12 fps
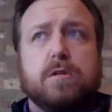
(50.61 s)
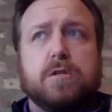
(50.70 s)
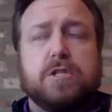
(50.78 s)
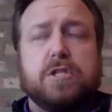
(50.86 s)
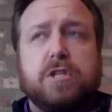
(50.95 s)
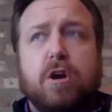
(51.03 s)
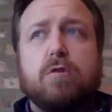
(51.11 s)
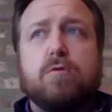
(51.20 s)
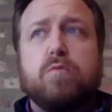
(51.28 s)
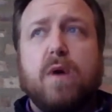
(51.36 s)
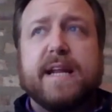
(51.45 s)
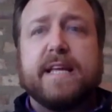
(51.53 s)
start
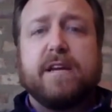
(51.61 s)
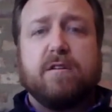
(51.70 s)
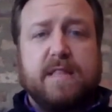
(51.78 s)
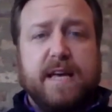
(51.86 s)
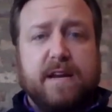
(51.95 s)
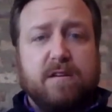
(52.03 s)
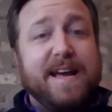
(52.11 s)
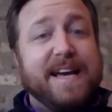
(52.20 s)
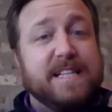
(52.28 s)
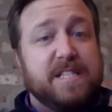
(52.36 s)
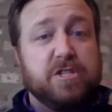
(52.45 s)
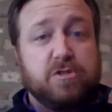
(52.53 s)
writing your letter
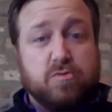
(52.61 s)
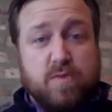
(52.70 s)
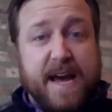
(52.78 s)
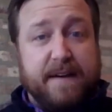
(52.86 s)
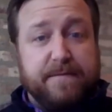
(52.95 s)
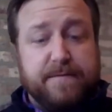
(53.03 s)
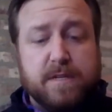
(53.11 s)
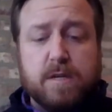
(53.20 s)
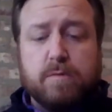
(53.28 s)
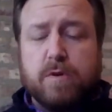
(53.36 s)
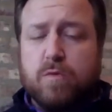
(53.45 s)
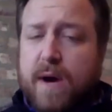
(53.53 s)
as a draft.
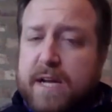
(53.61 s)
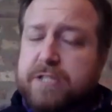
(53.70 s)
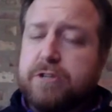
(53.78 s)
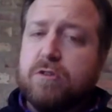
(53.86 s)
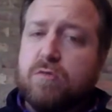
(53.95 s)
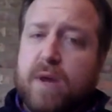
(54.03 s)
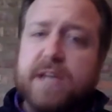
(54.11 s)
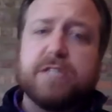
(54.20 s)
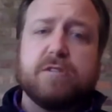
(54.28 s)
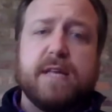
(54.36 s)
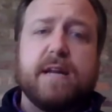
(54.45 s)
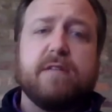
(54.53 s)
We want you to write
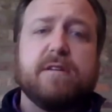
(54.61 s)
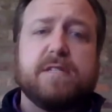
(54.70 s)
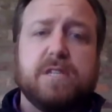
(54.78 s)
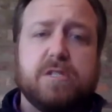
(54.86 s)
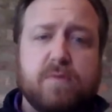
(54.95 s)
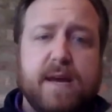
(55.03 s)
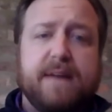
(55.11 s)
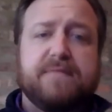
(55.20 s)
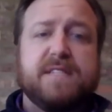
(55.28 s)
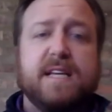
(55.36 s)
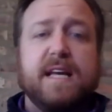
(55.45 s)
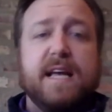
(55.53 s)
your letter as a
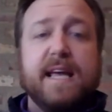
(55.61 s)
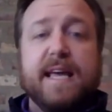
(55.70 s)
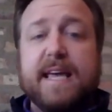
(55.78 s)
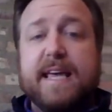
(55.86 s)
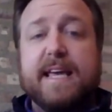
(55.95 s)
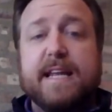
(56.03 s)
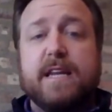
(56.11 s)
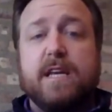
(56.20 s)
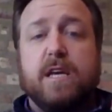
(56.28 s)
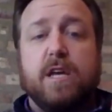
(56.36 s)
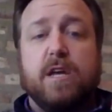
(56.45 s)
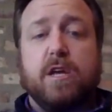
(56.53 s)
draft
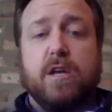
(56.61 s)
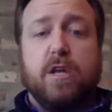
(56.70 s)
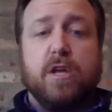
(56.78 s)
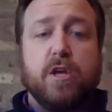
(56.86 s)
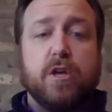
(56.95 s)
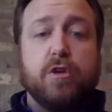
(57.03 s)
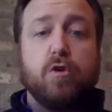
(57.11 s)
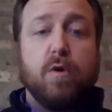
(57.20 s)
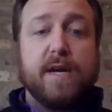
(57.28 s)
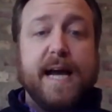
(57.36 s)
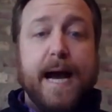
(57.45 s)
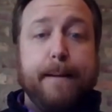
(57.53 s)
in
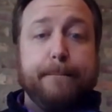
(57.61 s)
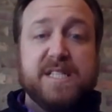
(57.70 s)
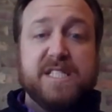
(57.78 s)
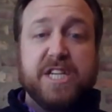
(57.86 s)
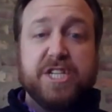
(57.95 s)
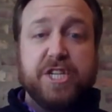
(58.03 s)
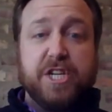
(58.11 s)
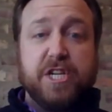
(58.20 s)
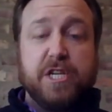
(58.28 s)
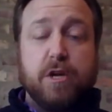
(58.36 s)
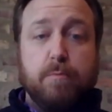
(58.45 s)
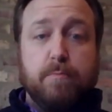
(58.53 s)
your composition
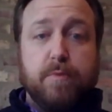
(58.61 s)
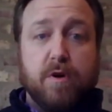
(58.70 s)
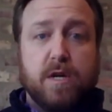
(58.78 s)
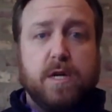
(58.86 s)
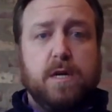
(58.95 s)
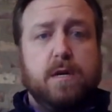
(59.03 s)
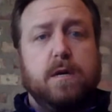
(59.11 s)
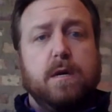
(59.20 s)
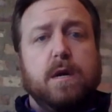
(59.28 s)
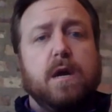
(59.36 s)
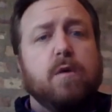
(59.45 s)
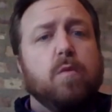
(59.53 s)
notebook.
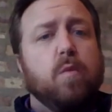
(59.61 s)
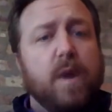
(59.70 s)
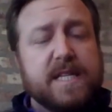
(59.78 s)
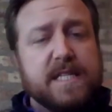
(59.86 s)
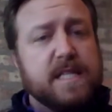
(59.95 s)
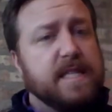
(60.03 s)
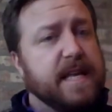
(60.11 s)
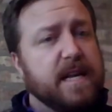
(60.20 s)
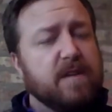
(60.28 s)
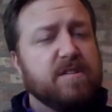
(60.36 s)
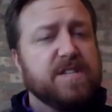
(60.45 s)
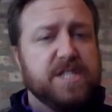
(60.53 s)
Once the
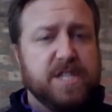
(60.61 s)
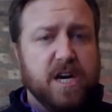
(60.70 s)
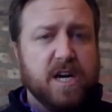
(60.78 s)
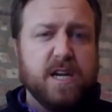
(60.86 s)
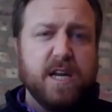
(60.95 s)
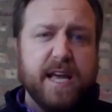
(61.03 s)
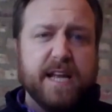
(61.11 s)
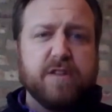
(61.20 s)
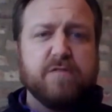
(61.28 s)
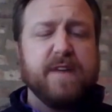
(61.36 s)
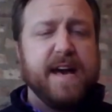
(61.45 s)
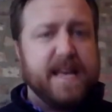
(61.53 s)
letter is done and
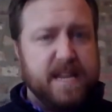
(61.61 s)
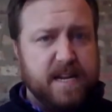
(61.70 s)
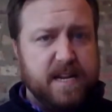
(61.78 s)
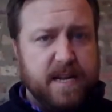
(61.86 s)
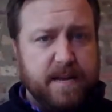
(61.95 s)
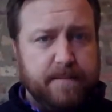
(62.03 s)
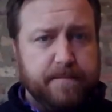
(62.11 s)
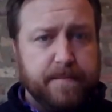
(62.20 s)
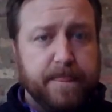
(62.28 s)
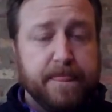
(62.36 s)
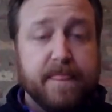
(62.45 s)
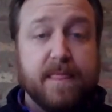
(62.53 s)
you've edited it,
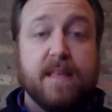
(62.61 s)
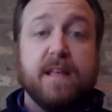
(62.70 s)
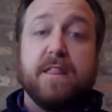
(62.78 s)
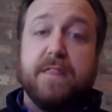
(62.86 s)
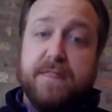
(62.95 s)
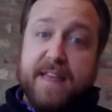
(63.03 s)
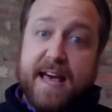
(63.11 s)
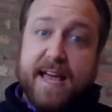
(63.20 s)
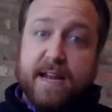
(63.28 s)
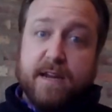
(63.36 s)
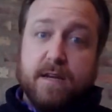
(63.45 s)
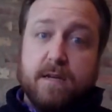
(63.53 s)

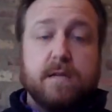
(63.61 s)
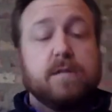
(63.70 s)
then